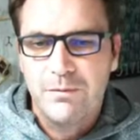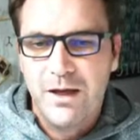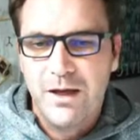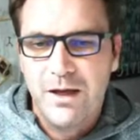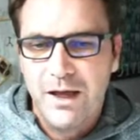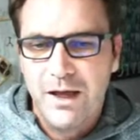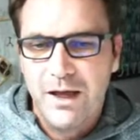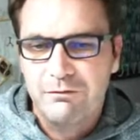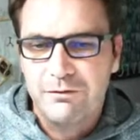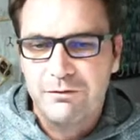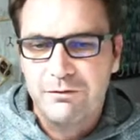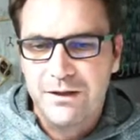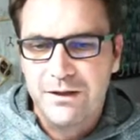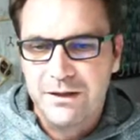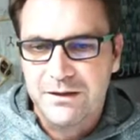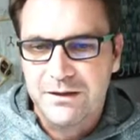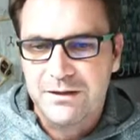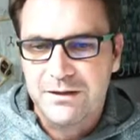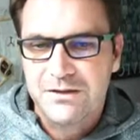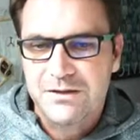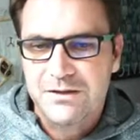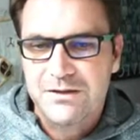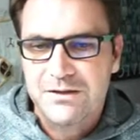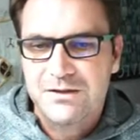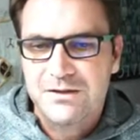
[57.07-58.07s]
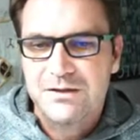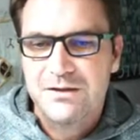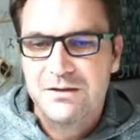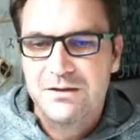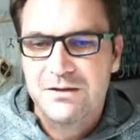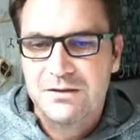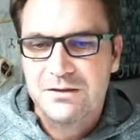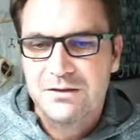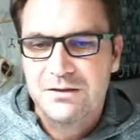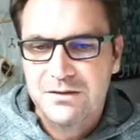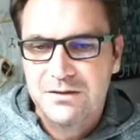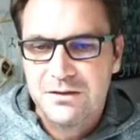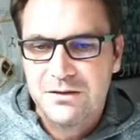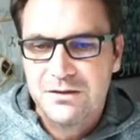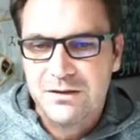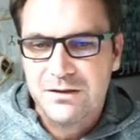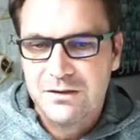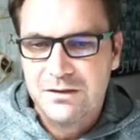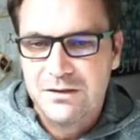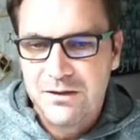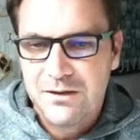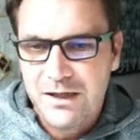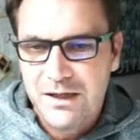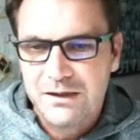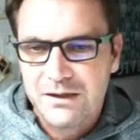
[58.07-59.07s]
have in its
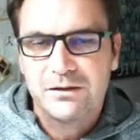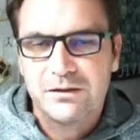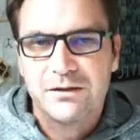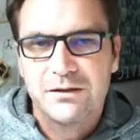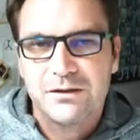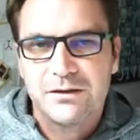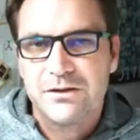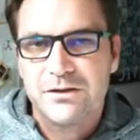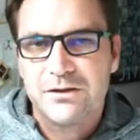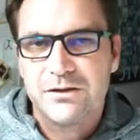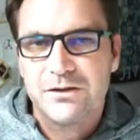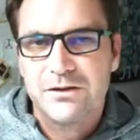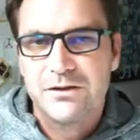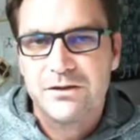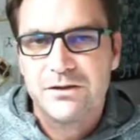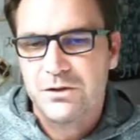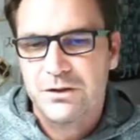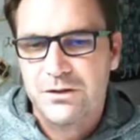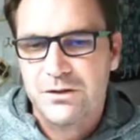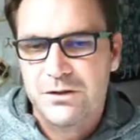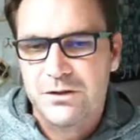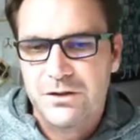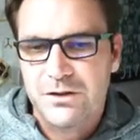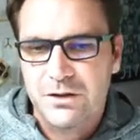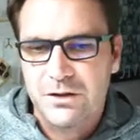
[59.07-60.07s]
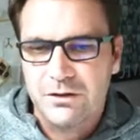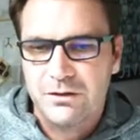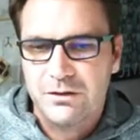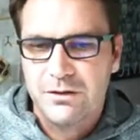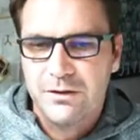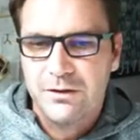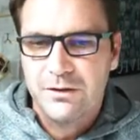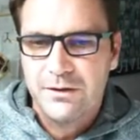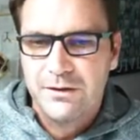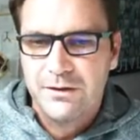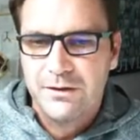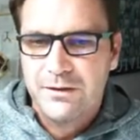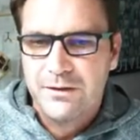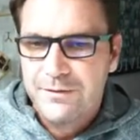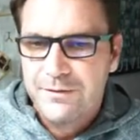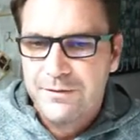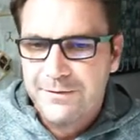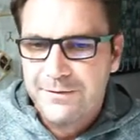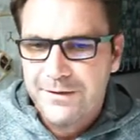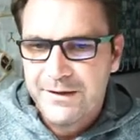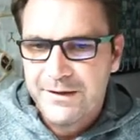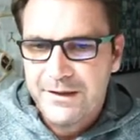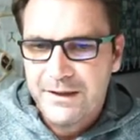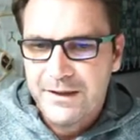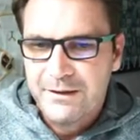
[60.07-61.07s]
title and description. So
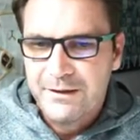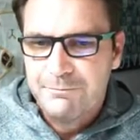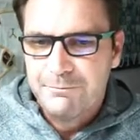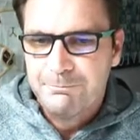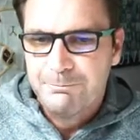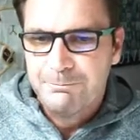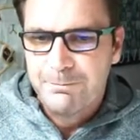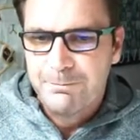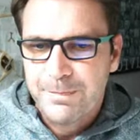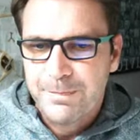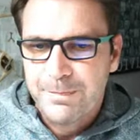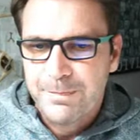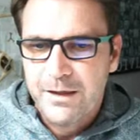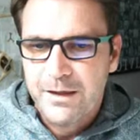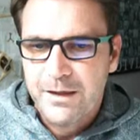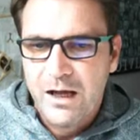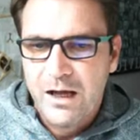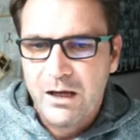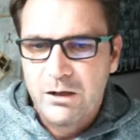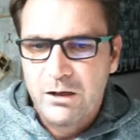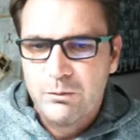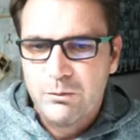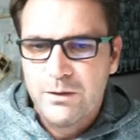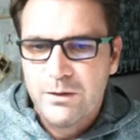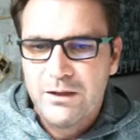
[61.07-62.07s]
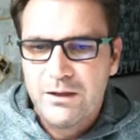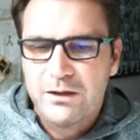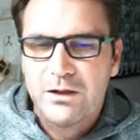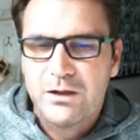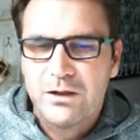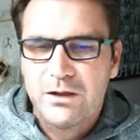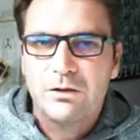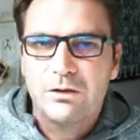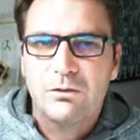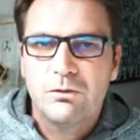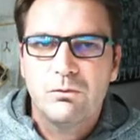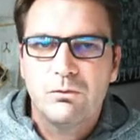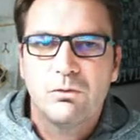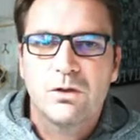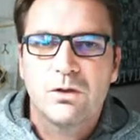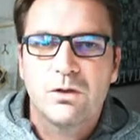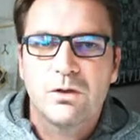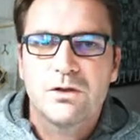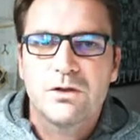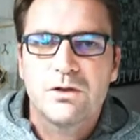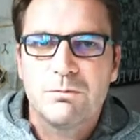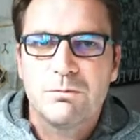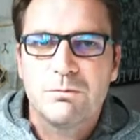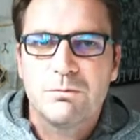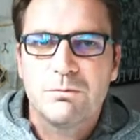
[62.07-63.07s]
again, how do we know what
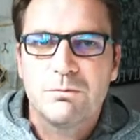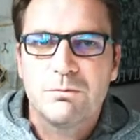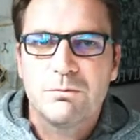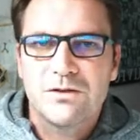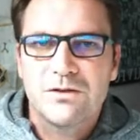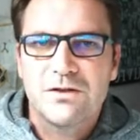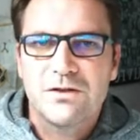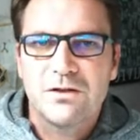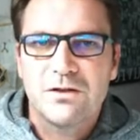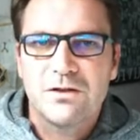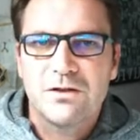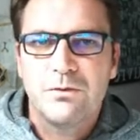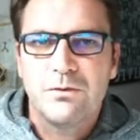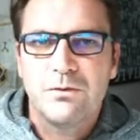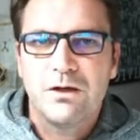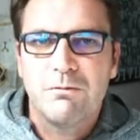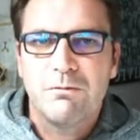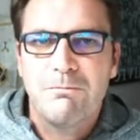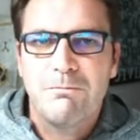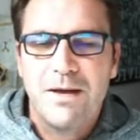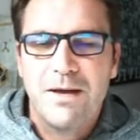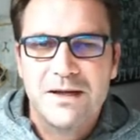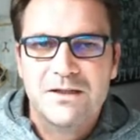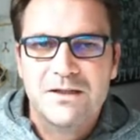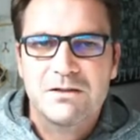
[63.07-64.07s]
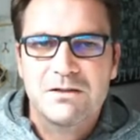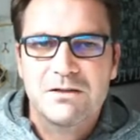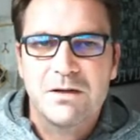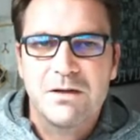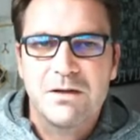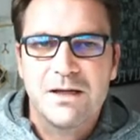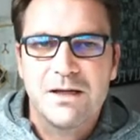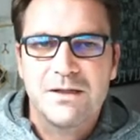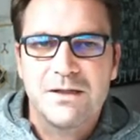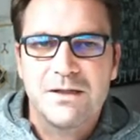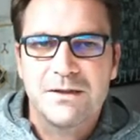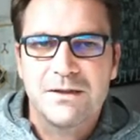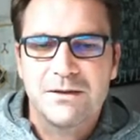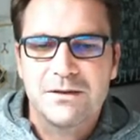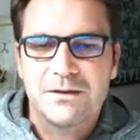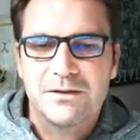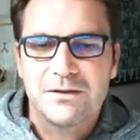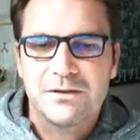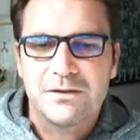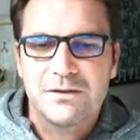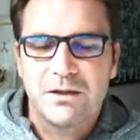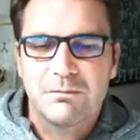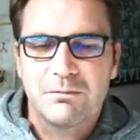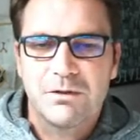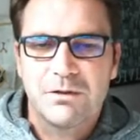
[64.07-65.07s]
to put in so we are maximizing
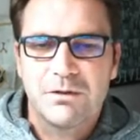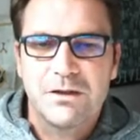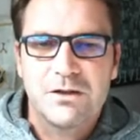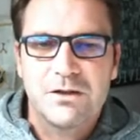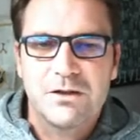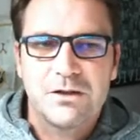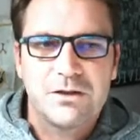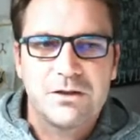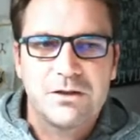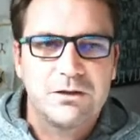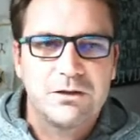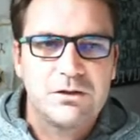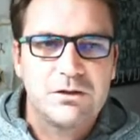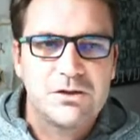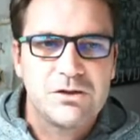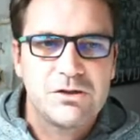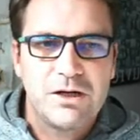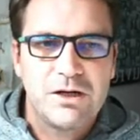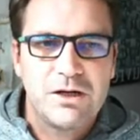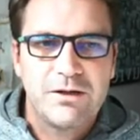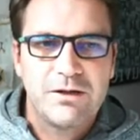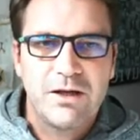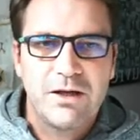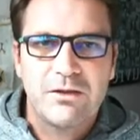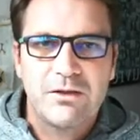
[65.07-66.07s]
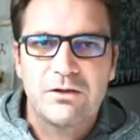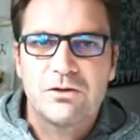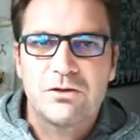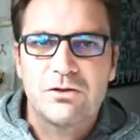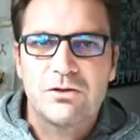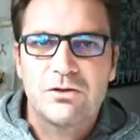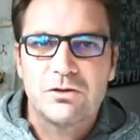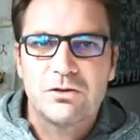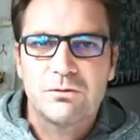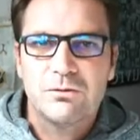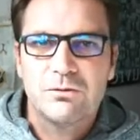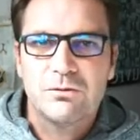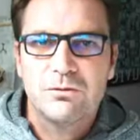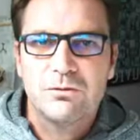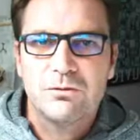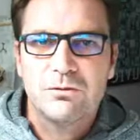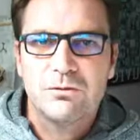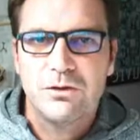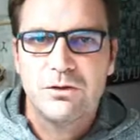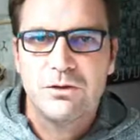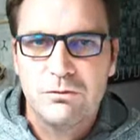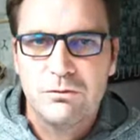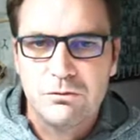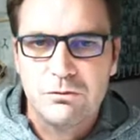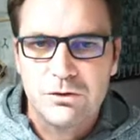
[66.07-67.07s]
this? I'm going to share another tool with
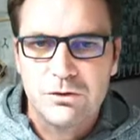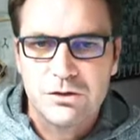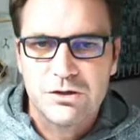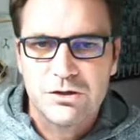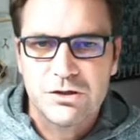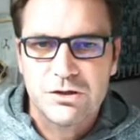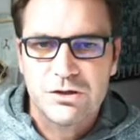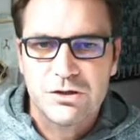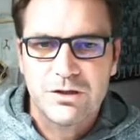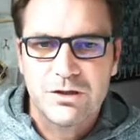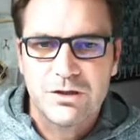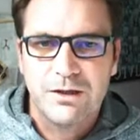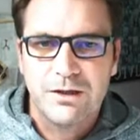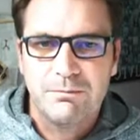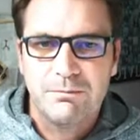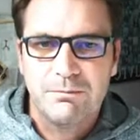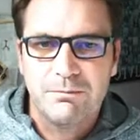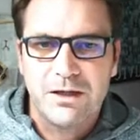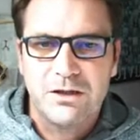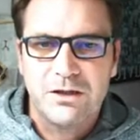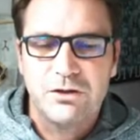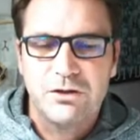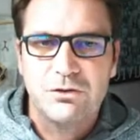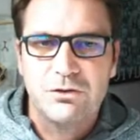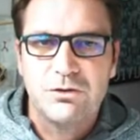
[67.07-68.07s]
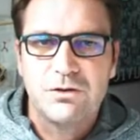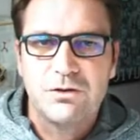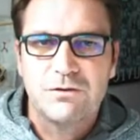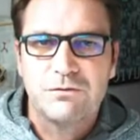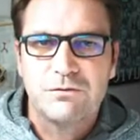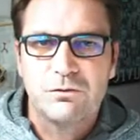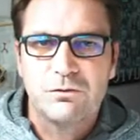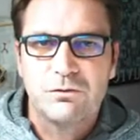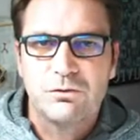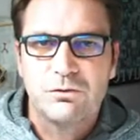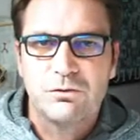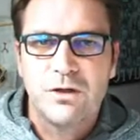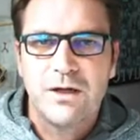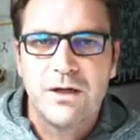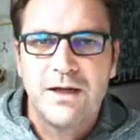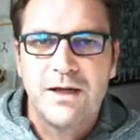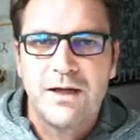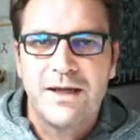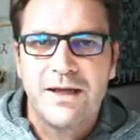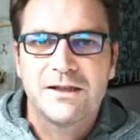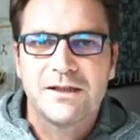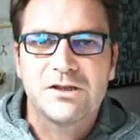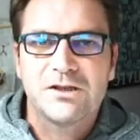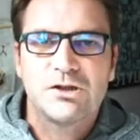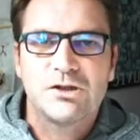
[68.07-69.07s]
you which I use for
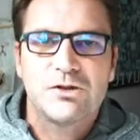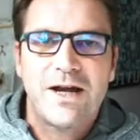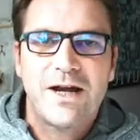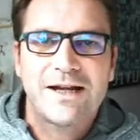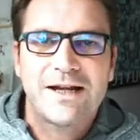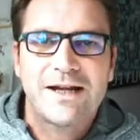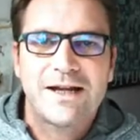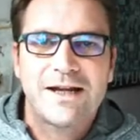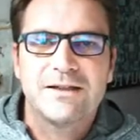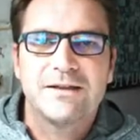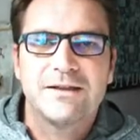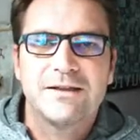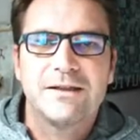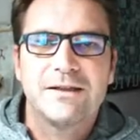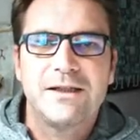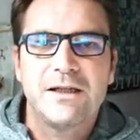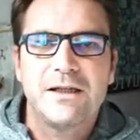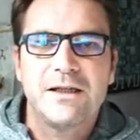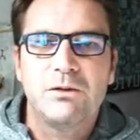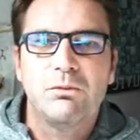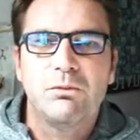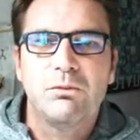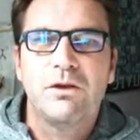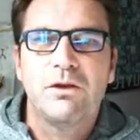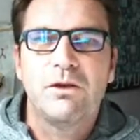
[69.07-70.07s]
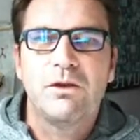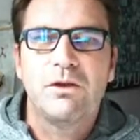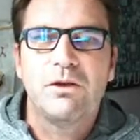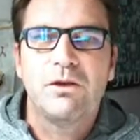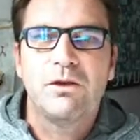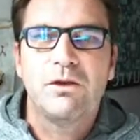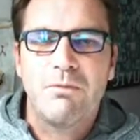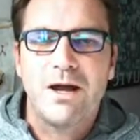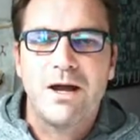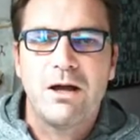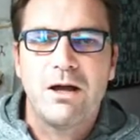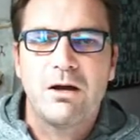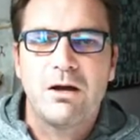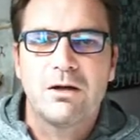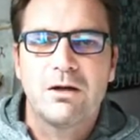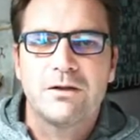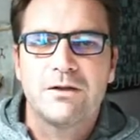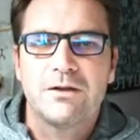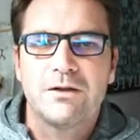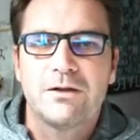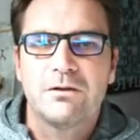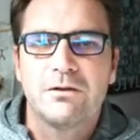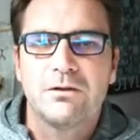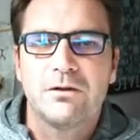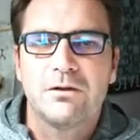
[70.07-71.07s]
extracting the keywords from my
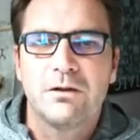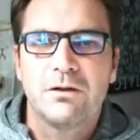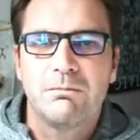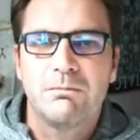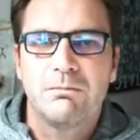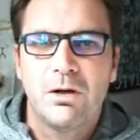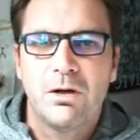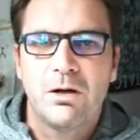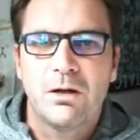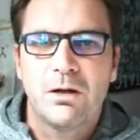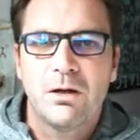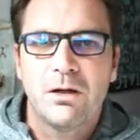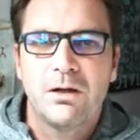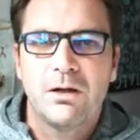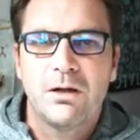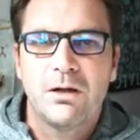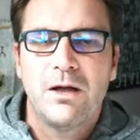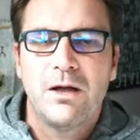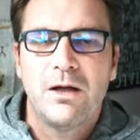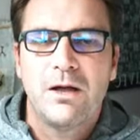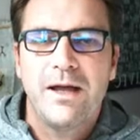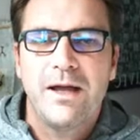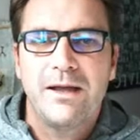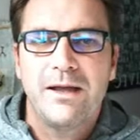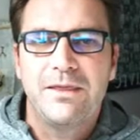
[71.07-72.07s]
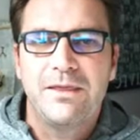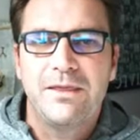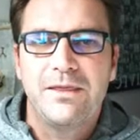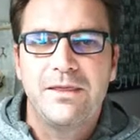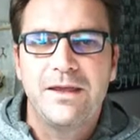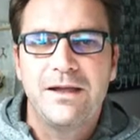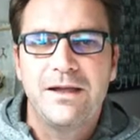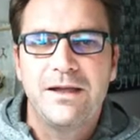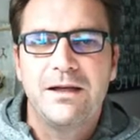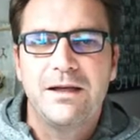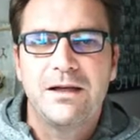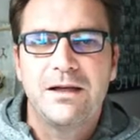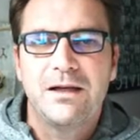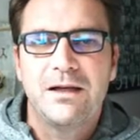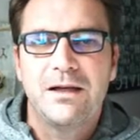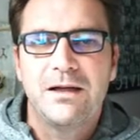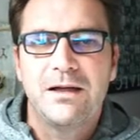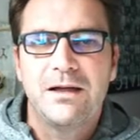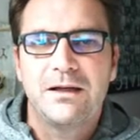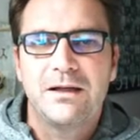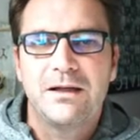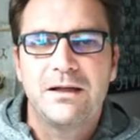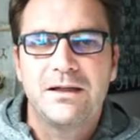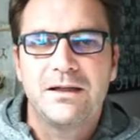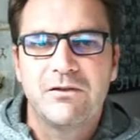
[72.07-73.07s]
article on the blog, and then
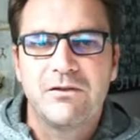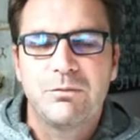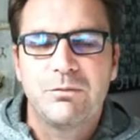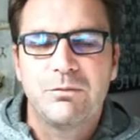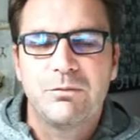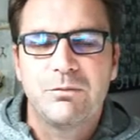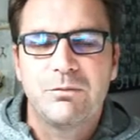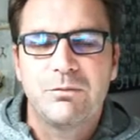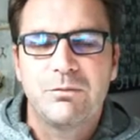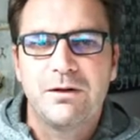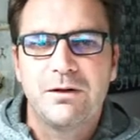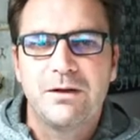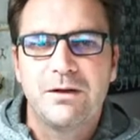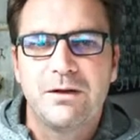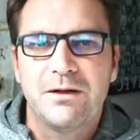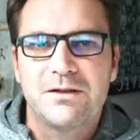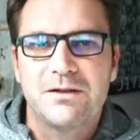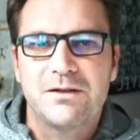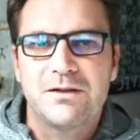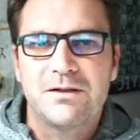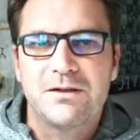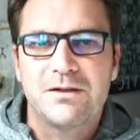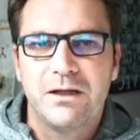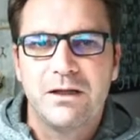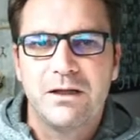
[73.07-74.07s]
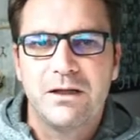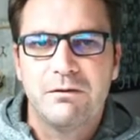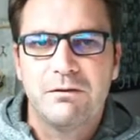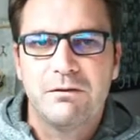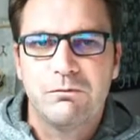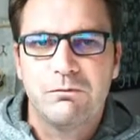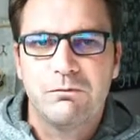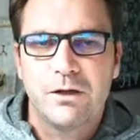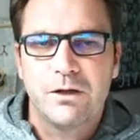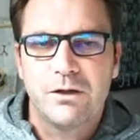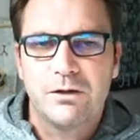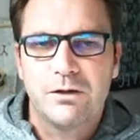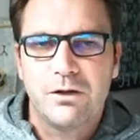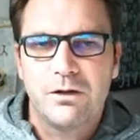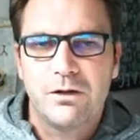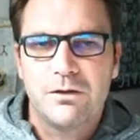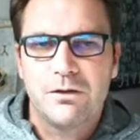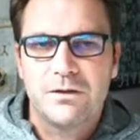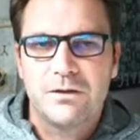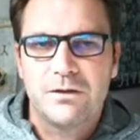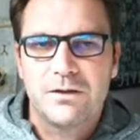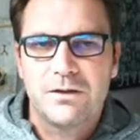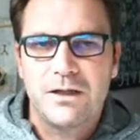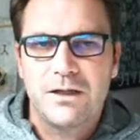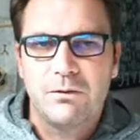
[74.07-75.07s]
it gives me a better understanding of what
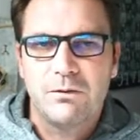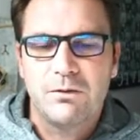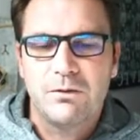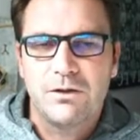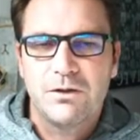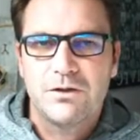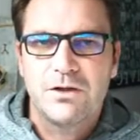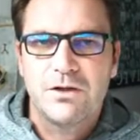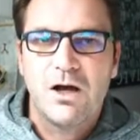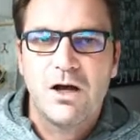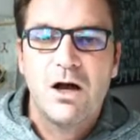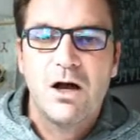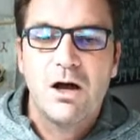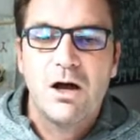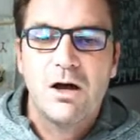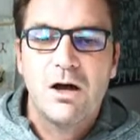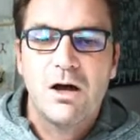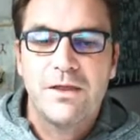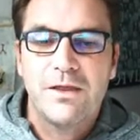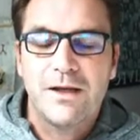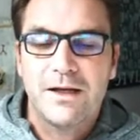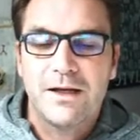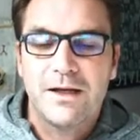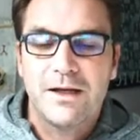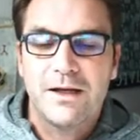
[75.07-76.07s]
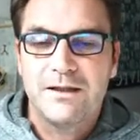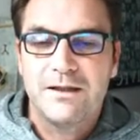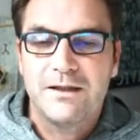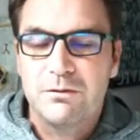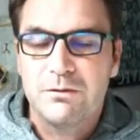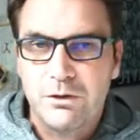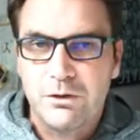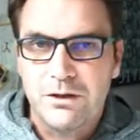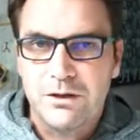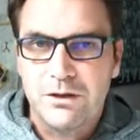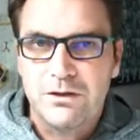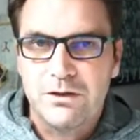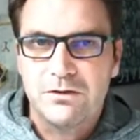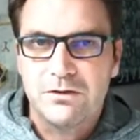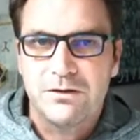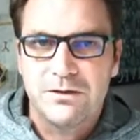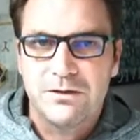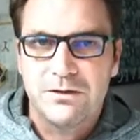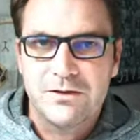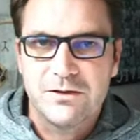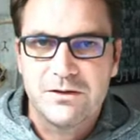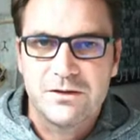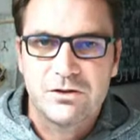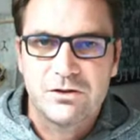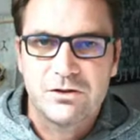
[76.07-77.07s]
those keywords are that I need to put into the
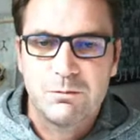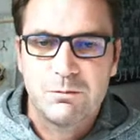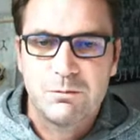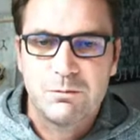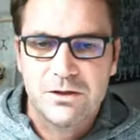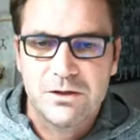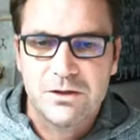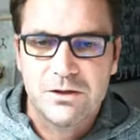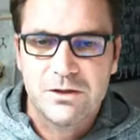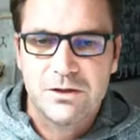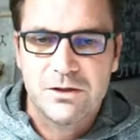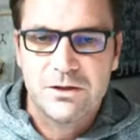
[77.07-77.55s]
description.